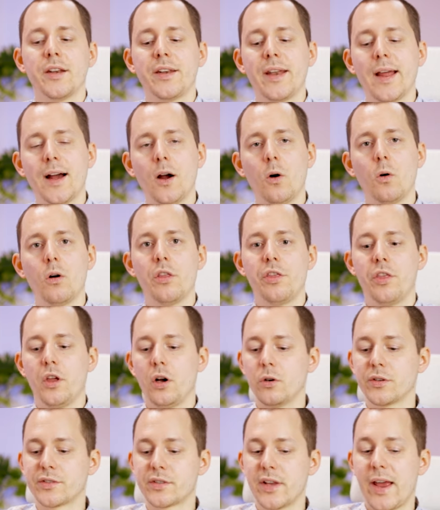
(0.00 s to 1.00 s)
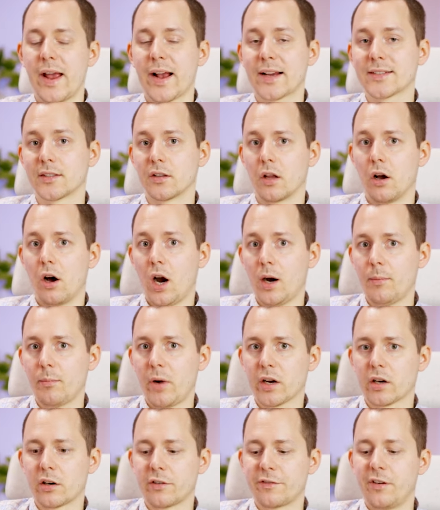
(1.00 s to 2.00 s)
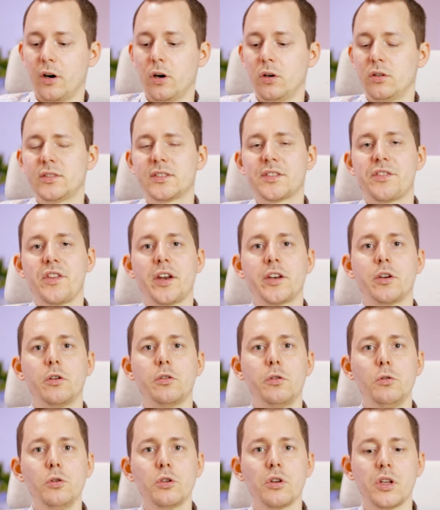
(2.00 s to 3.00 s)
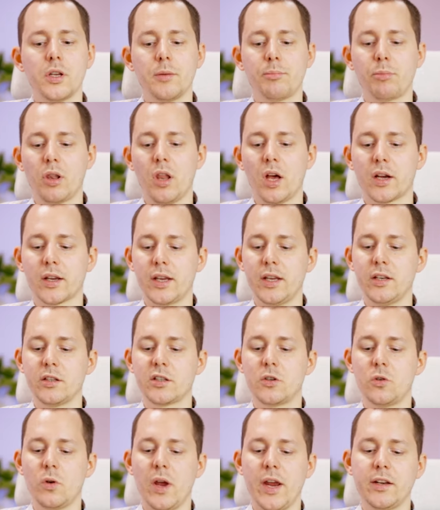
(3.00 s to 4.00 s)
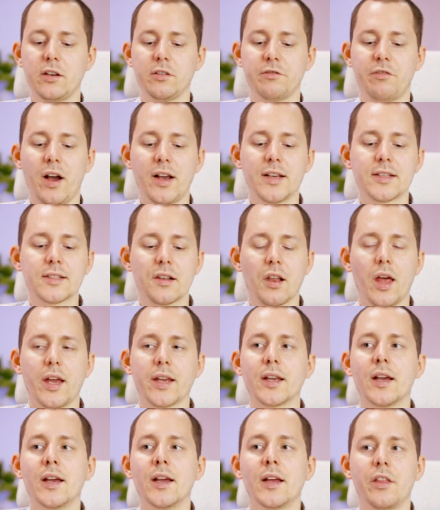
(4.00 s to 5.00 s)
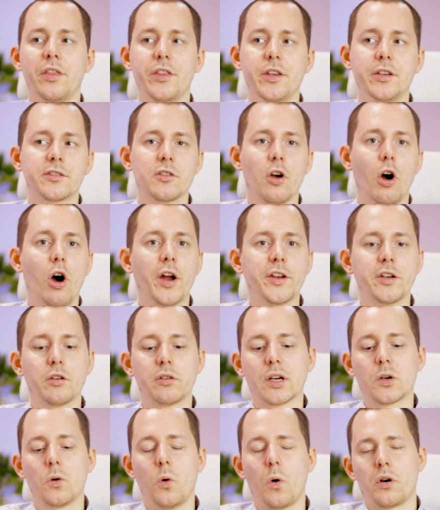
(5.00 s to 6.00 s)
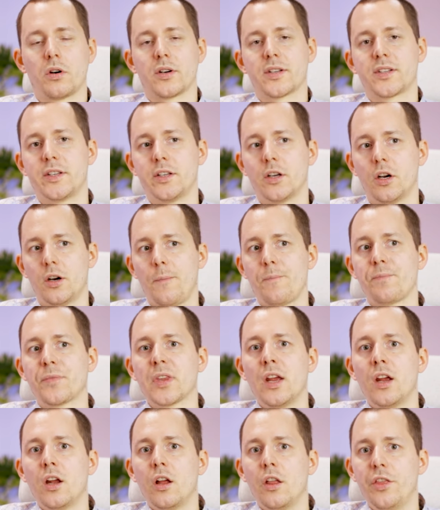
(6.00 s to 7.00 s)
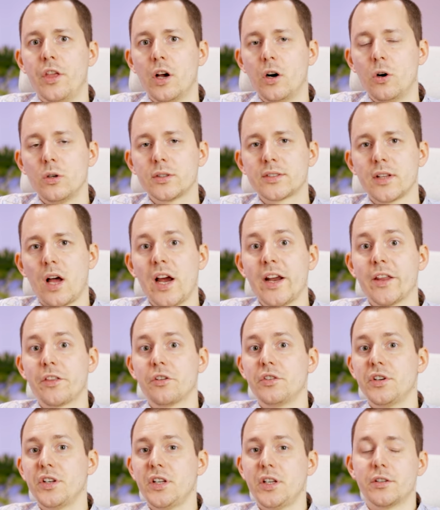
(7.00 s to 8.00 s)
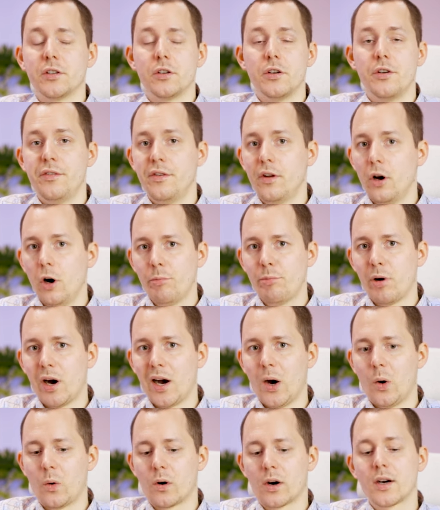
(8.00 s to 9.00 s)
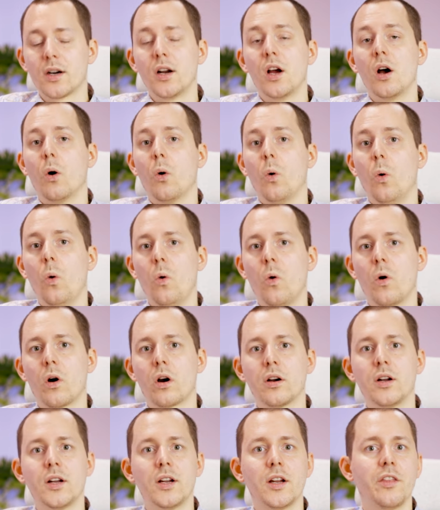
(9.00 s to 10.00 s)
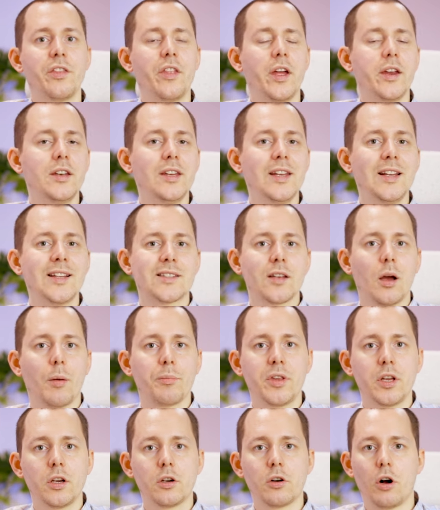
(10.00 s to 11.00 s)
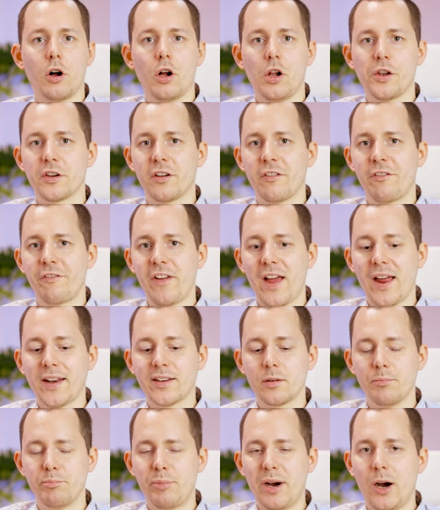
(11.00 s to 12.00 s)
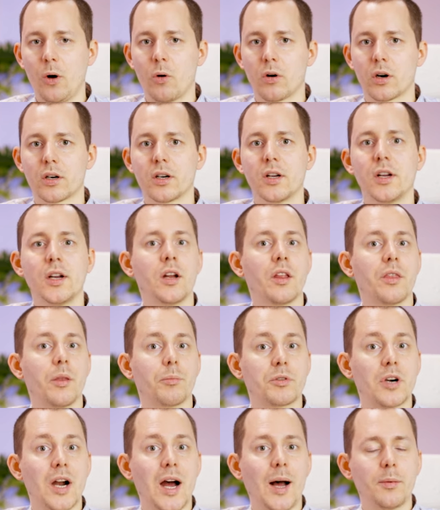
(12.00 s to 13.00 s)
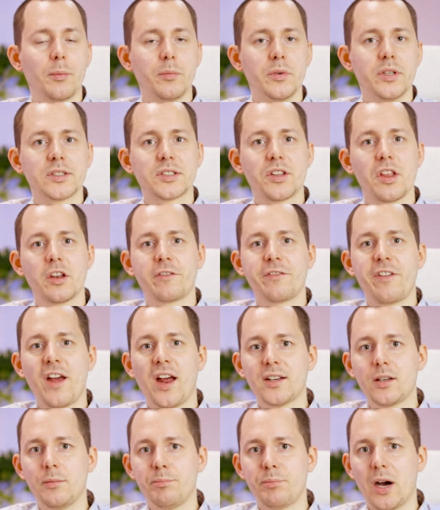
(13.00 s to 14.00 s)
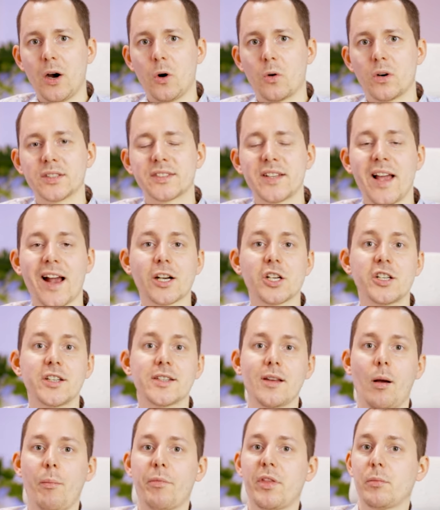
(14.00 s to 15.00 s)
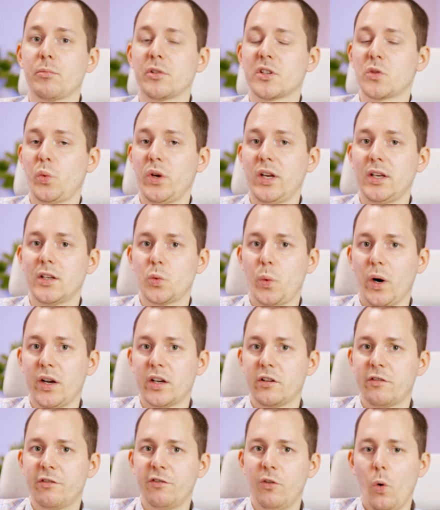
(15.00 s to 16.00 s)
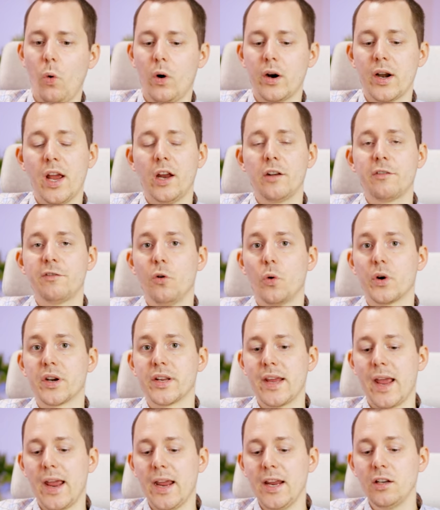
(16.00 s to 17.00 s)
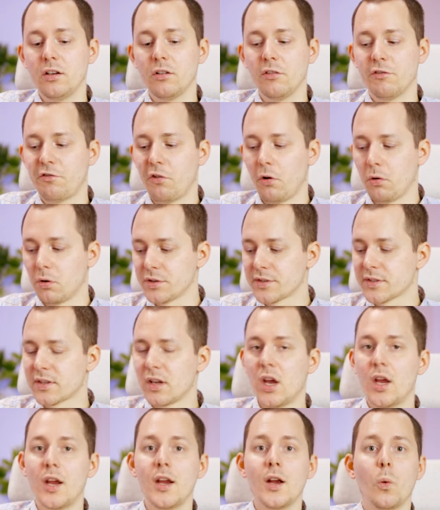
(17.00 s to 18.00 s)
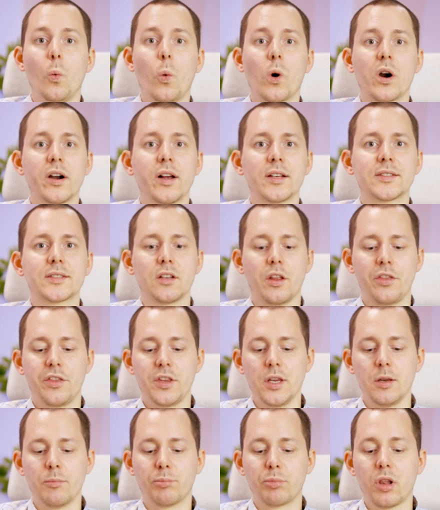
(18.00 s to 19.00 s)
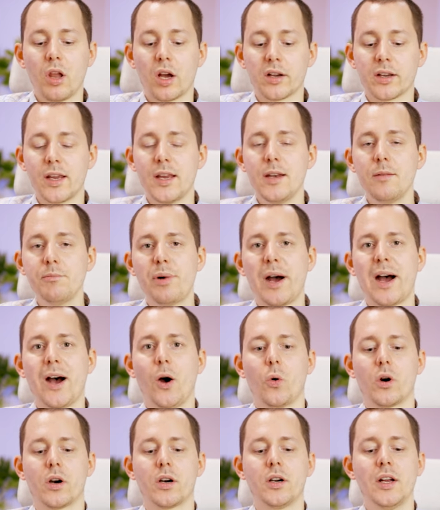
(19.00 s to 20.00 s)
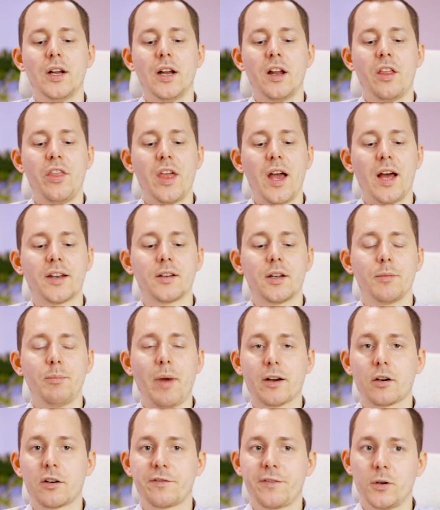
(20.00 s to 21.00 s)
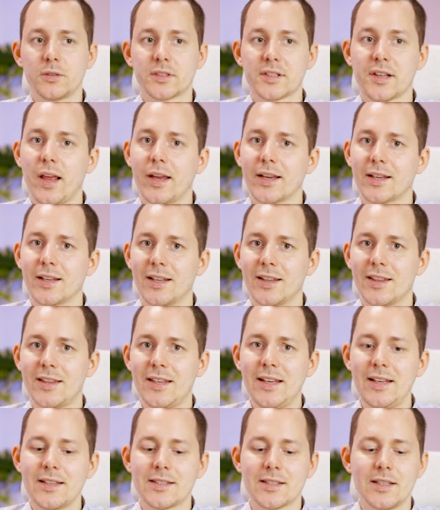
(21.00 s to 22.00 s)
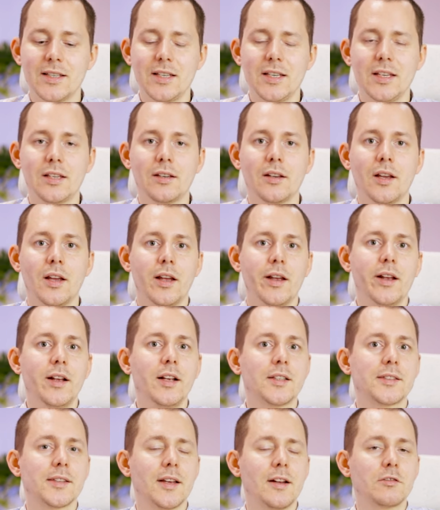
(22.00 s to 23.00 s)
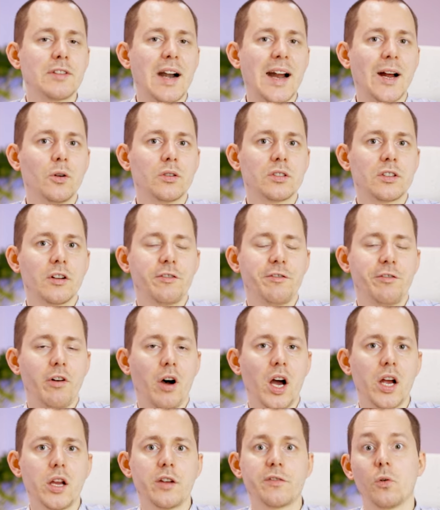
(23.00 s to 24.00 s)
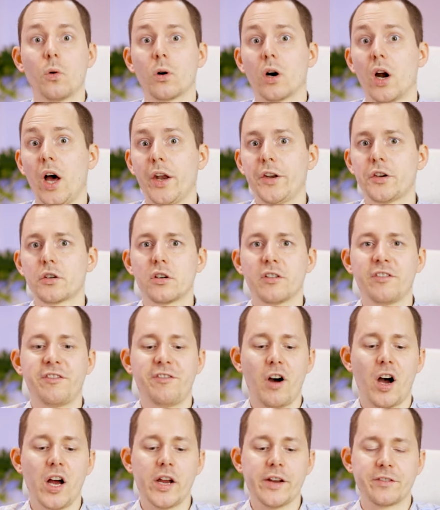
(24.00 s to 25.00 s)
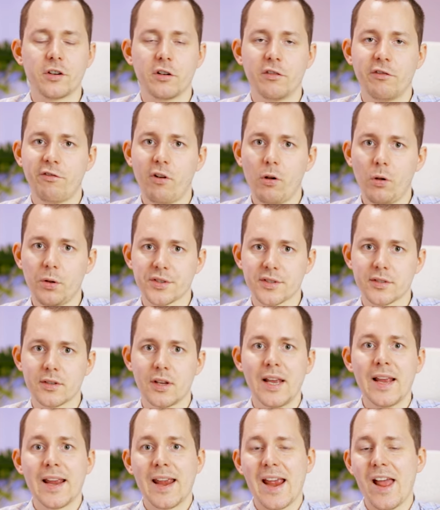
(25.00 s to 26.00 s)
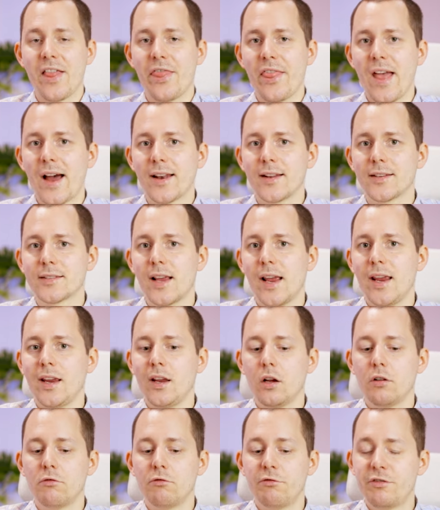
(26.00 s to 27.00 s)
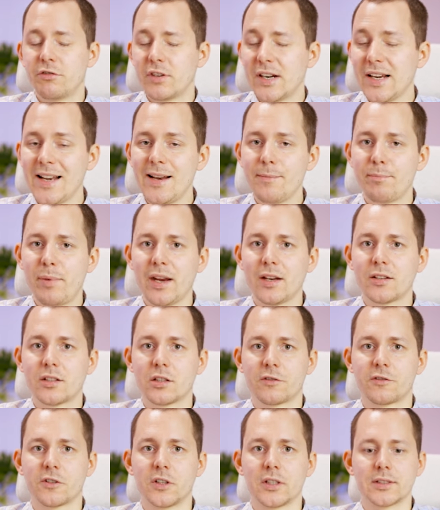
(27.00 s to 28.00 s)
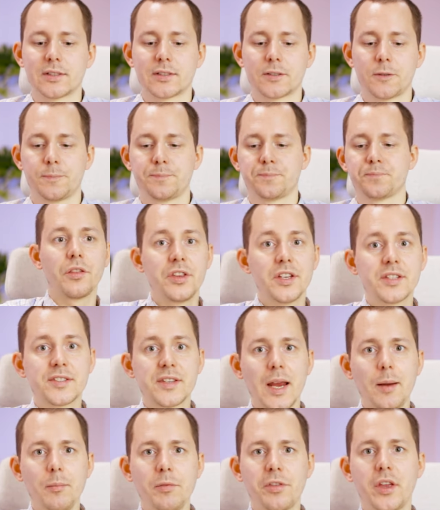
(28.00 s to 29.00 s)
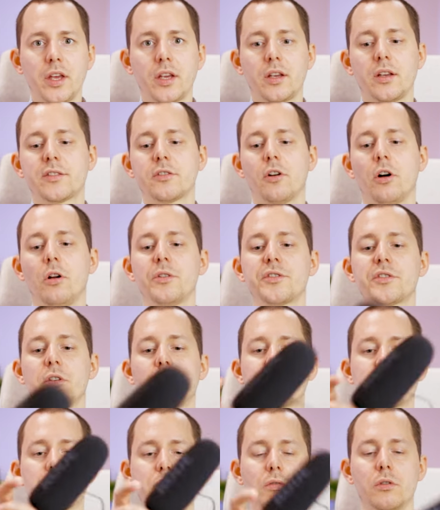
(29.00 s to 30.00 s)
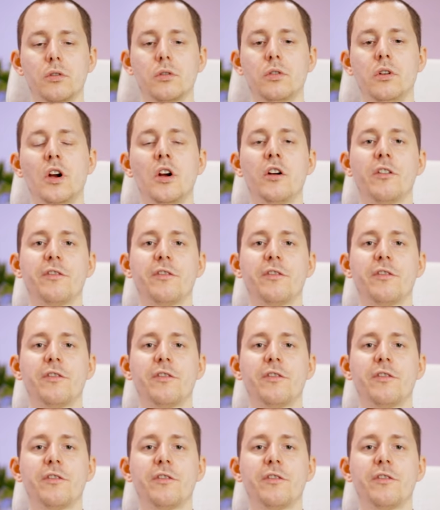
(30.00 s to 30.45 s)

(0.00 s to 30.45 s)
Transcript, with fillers: Now, those XLR microphones that you usually plug into a device like these audio recorders here, those either need no power or they need something called phantom power. The problem is that phantom power is actually something between 24 and 48 volts, whereas the plug-in power that microphones like these need is around 5 or under 5 volts and that is a really big difference. The same thing is also true